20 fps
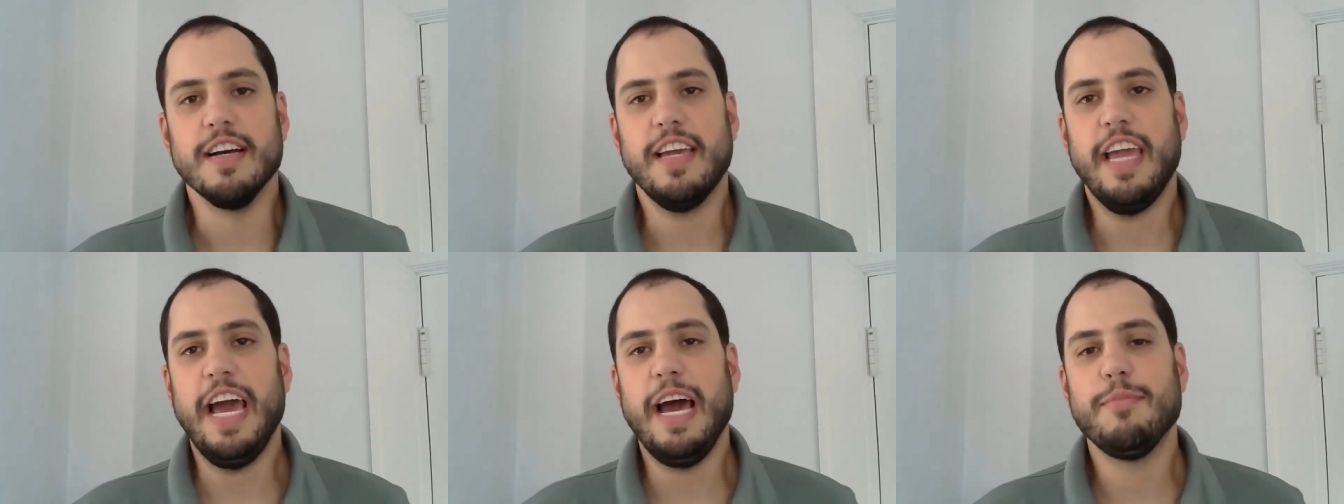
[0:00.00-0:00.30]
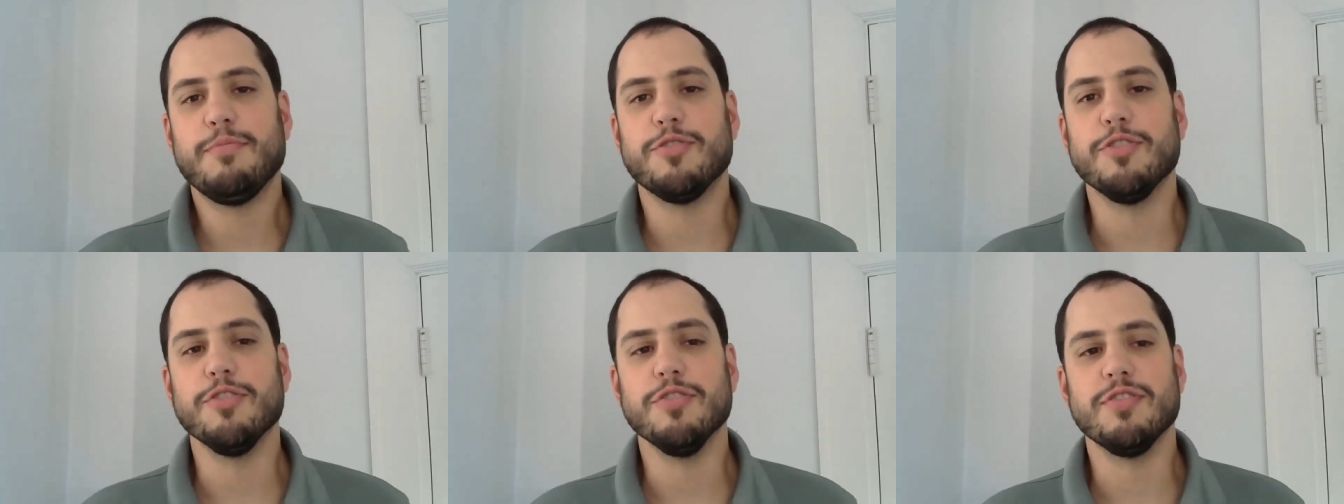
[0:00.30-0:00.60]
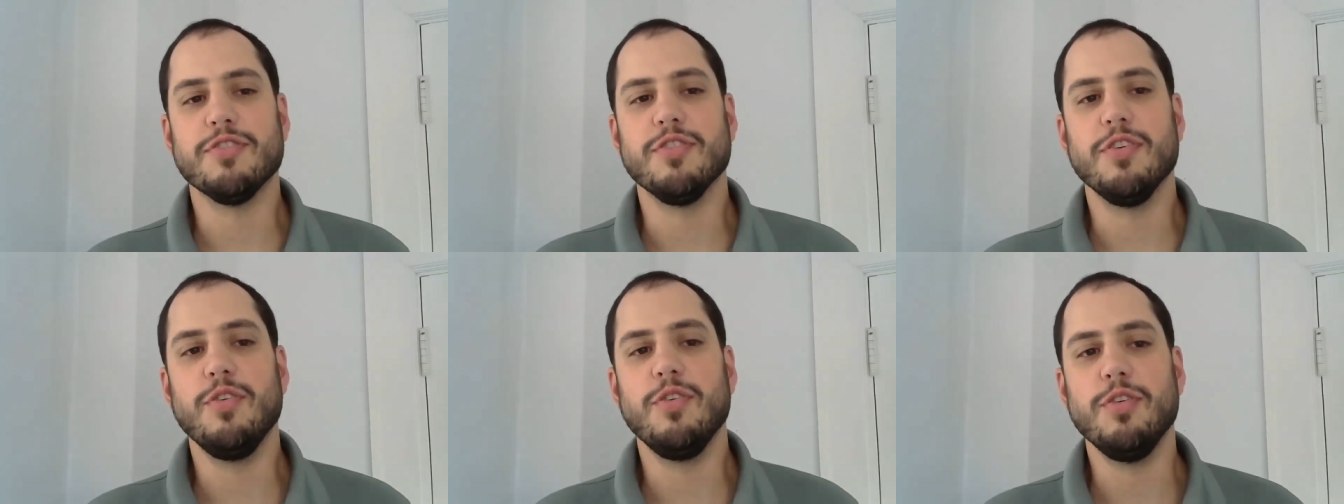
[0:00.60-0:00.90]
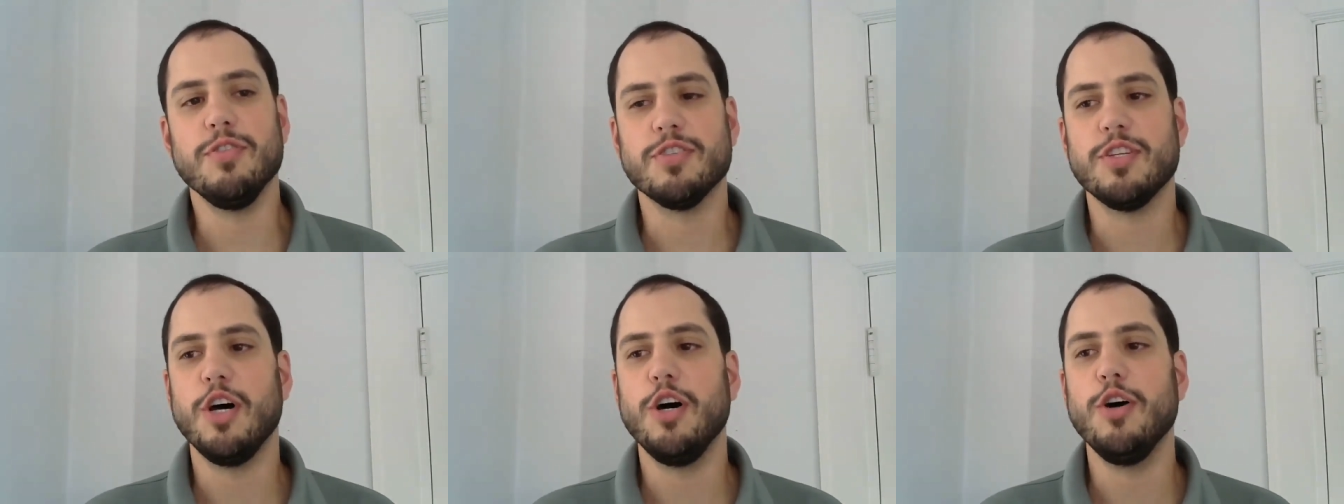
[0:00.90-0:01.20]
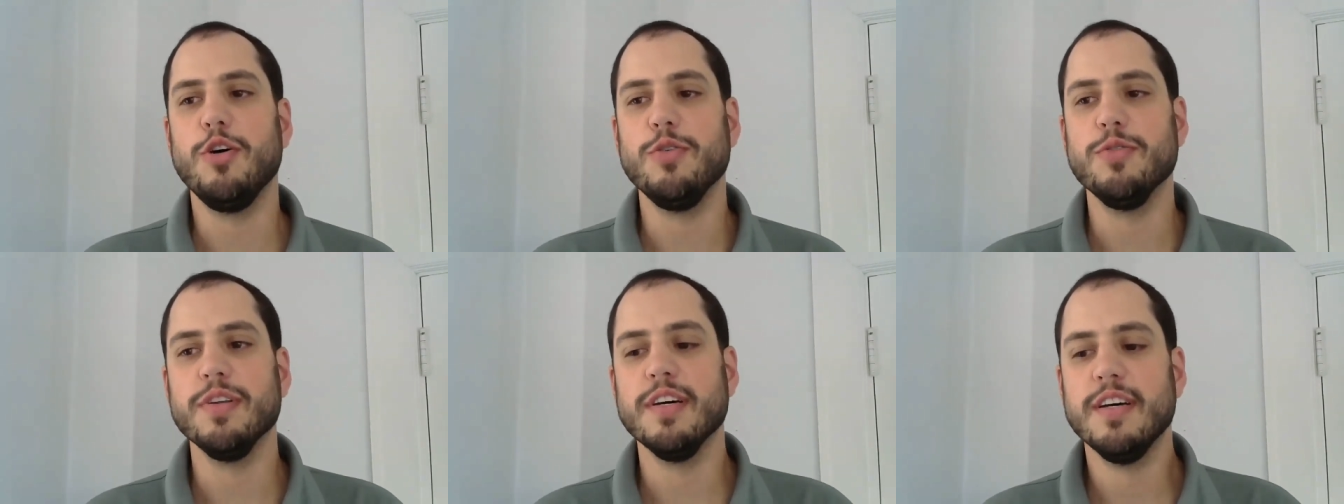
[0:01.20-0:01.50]
captures the whole
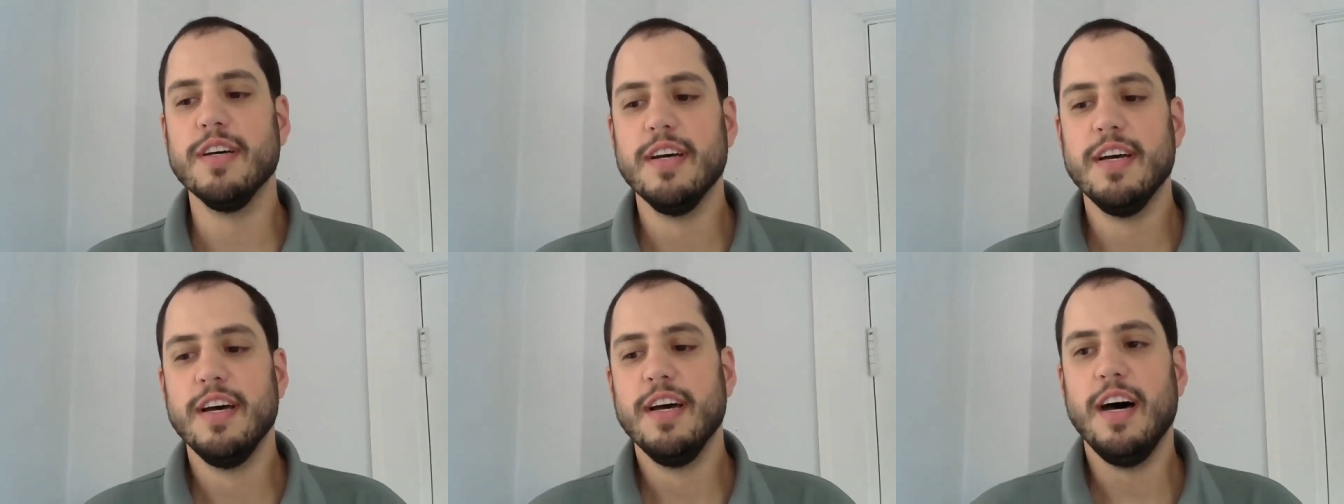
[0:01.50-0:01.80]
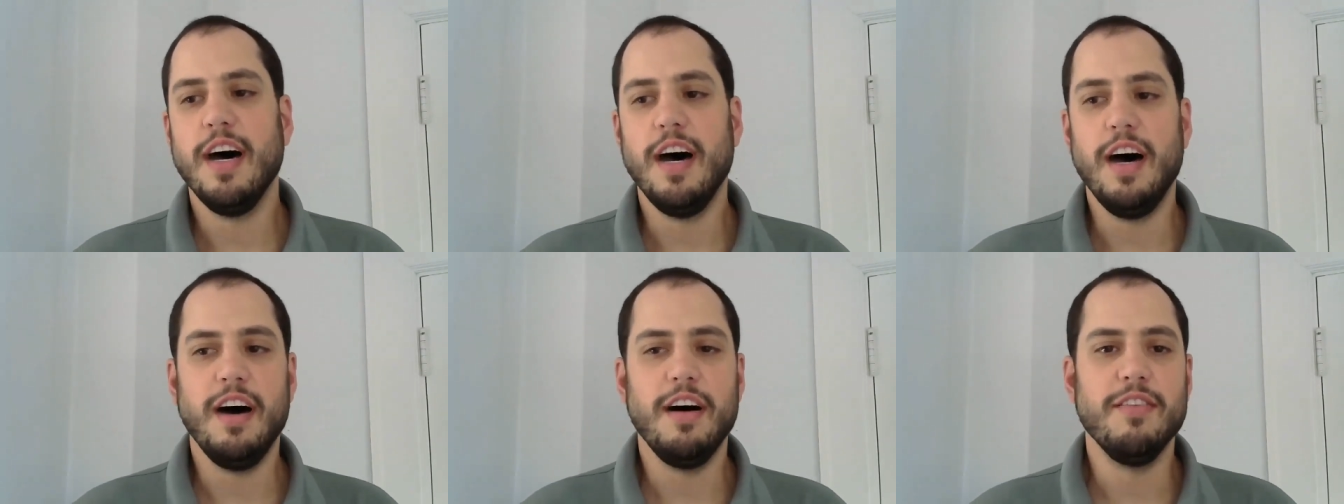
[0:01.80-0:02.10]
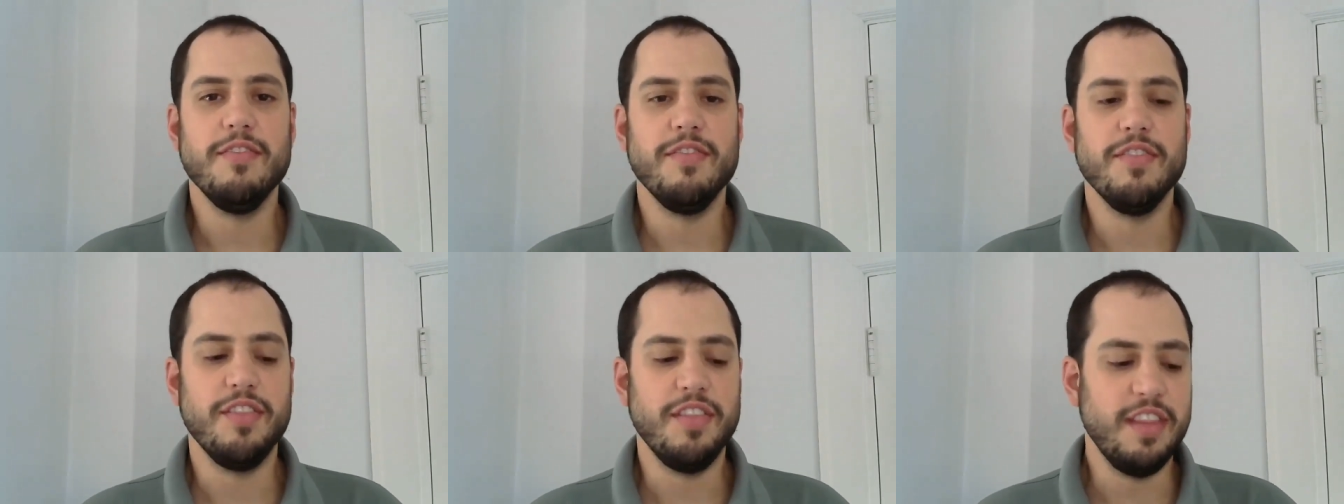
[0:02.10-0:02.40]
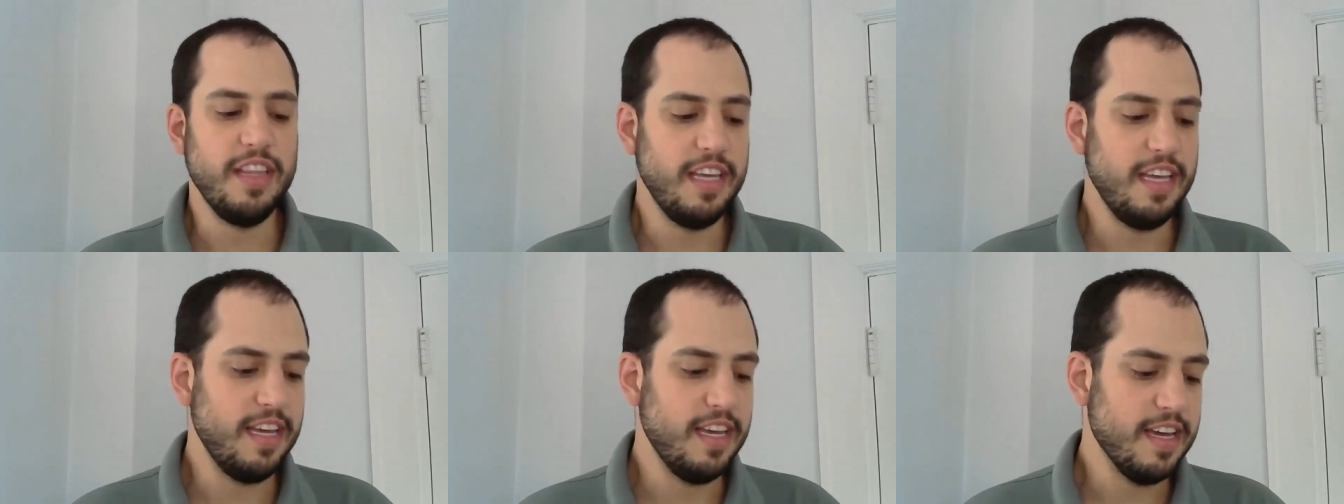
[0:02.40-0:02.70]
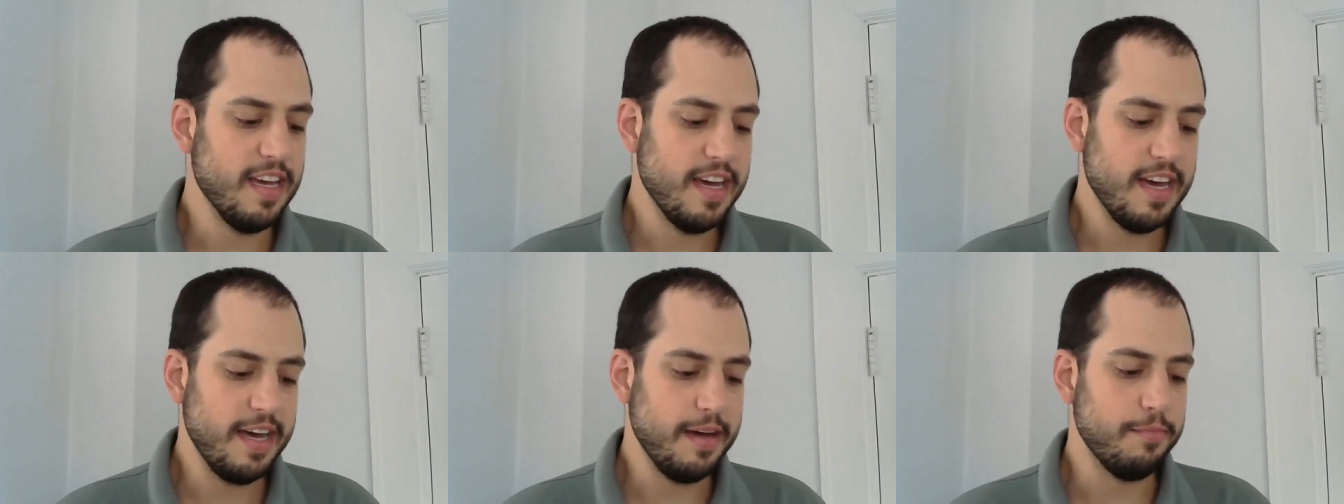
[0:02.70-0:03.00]
tone of the
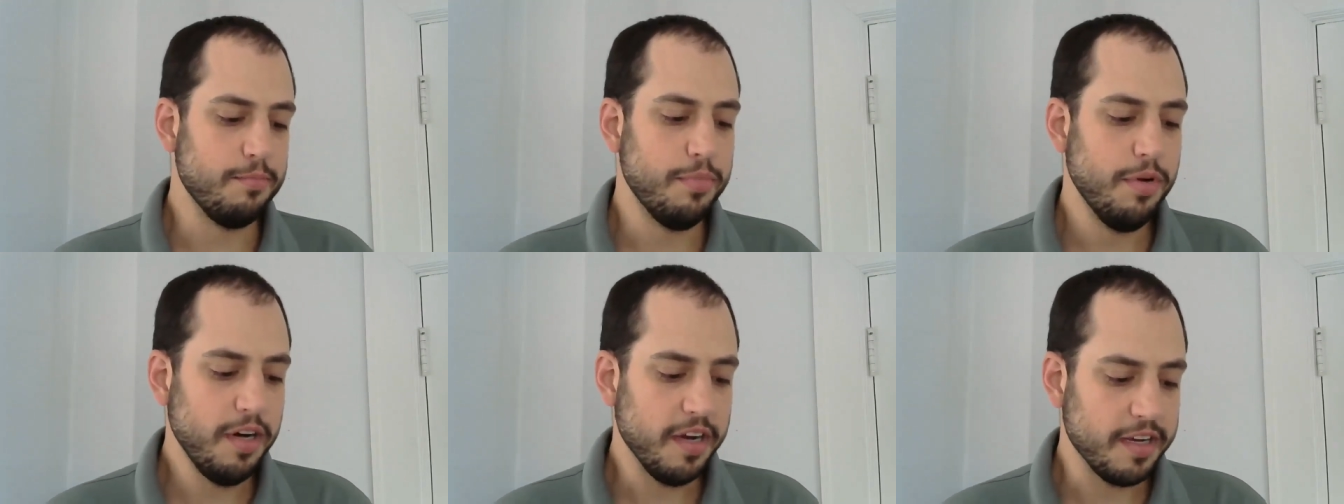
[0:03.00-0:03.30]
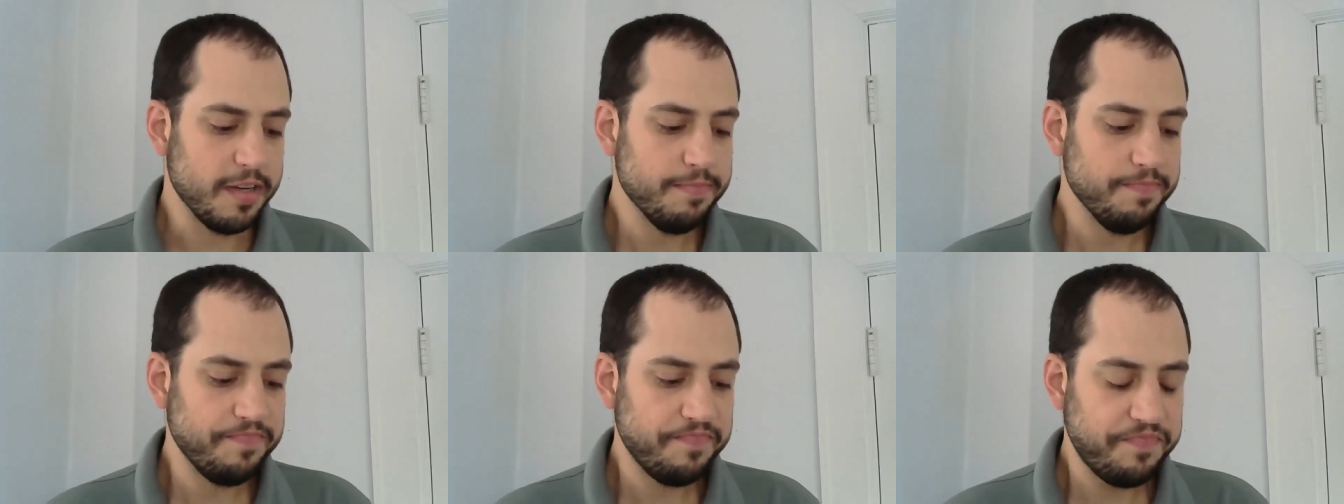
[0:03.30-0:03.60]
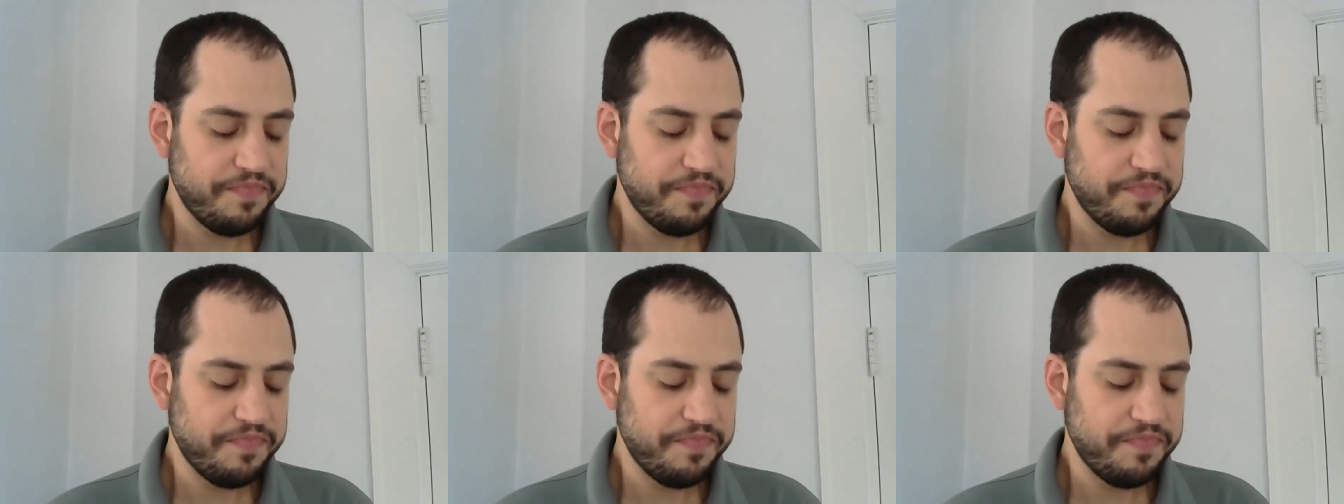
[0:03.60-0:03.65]
uh, book.